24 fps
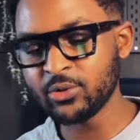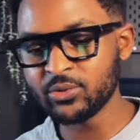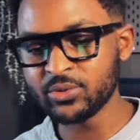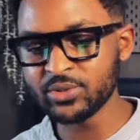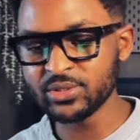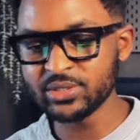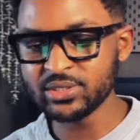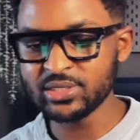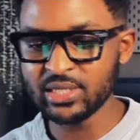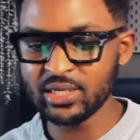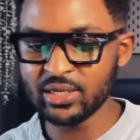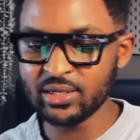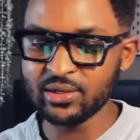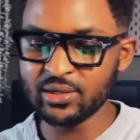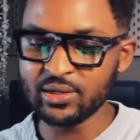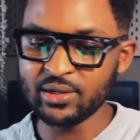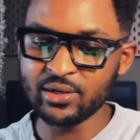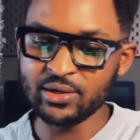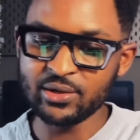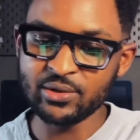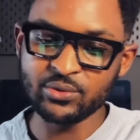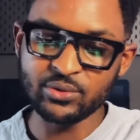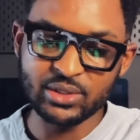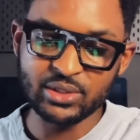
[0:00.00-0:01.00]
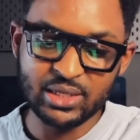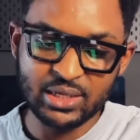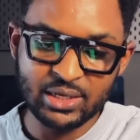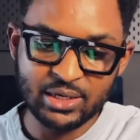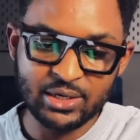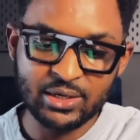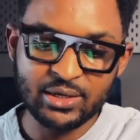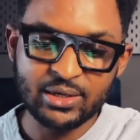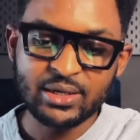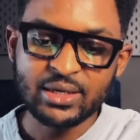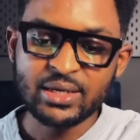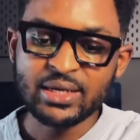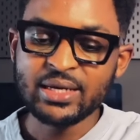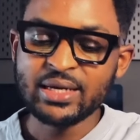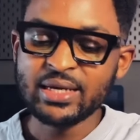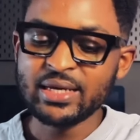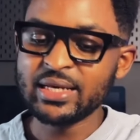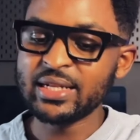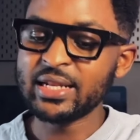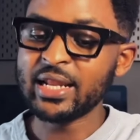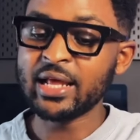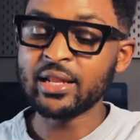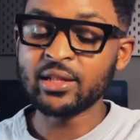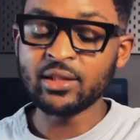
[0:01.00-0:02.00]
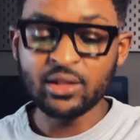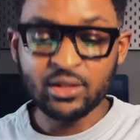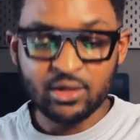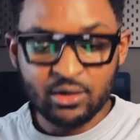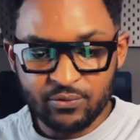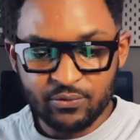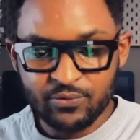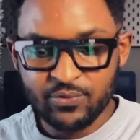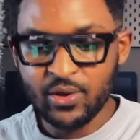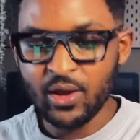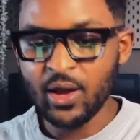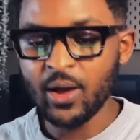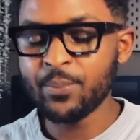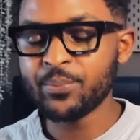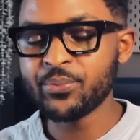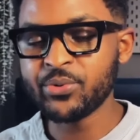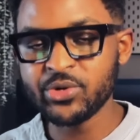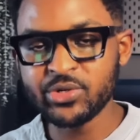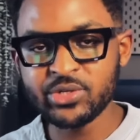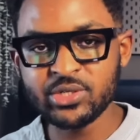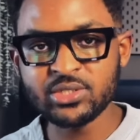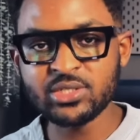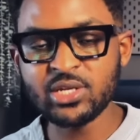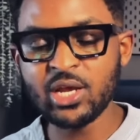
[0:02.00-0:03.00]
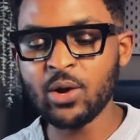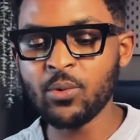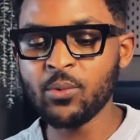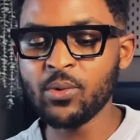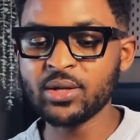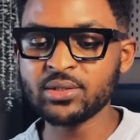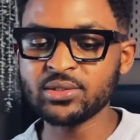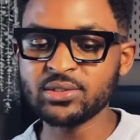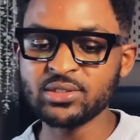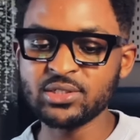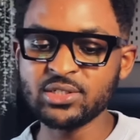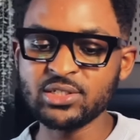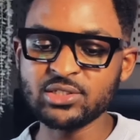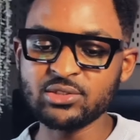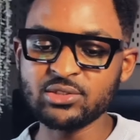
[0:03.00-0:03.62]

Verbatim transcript: this here, there, or there? And I love y'all. appreciate y'all watching these